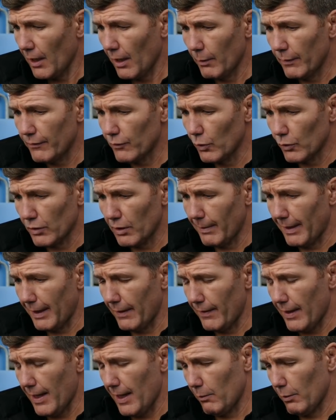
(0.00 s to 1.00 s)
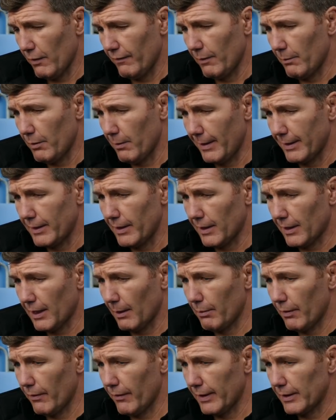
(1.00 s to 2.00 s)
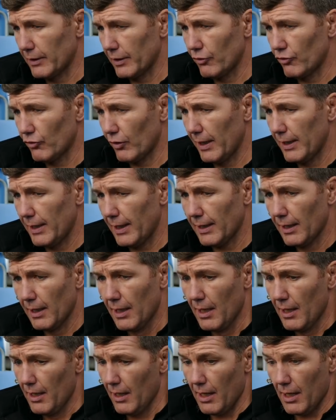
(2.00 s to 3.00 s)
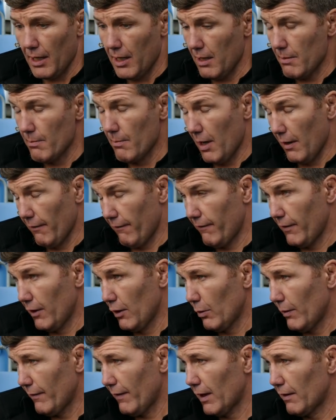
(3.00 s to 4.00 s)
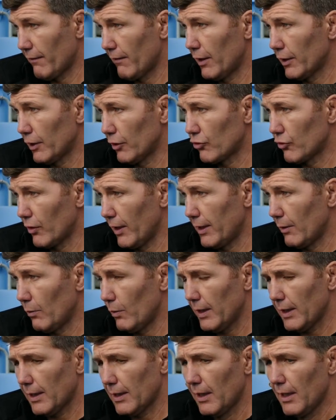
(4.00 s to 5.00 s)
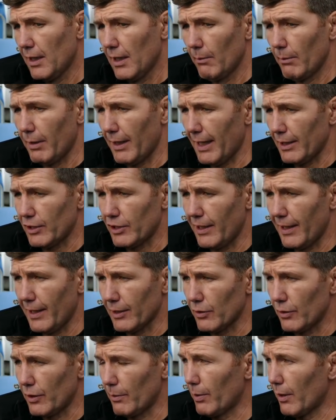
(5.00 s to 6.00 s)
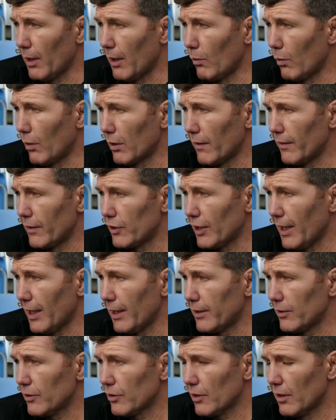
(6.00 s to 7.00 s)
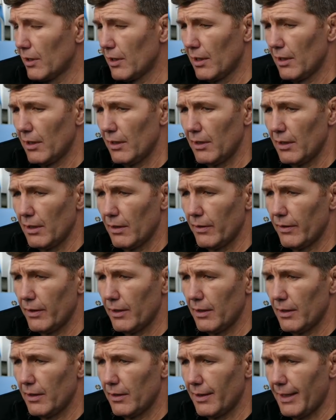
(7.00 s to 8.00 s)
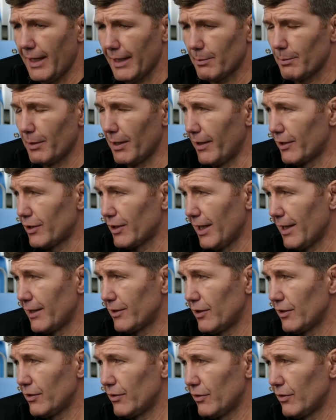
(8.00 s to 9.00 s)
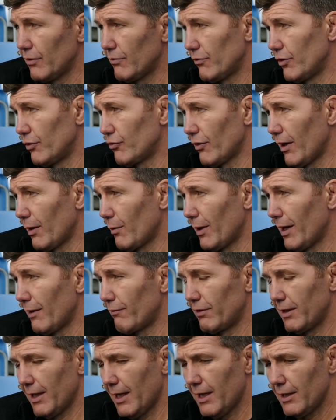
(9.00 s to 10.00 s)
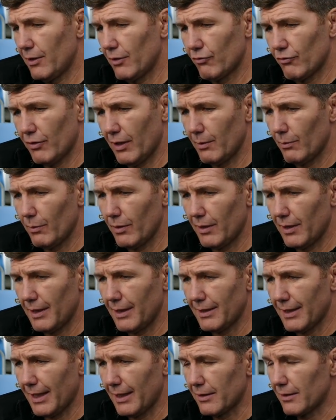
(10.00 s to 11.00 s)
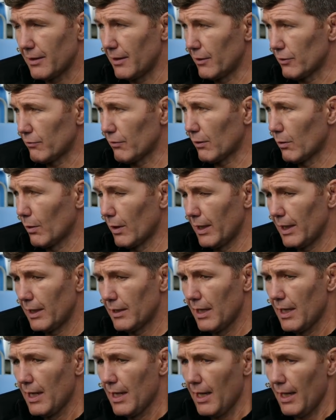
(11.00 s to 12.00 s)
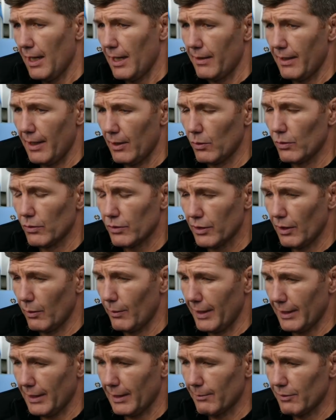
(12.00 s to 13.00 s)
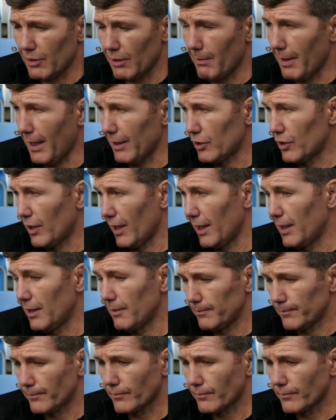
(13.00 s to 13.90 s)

We talked about that, and we've implemented a couple of things in training. I feel we've had a very good training week, but actually that's only part one of the challenge. You know, the next part of the challenge is you train well every day, and you train with the intensity that's required. And then also when it comes to match day,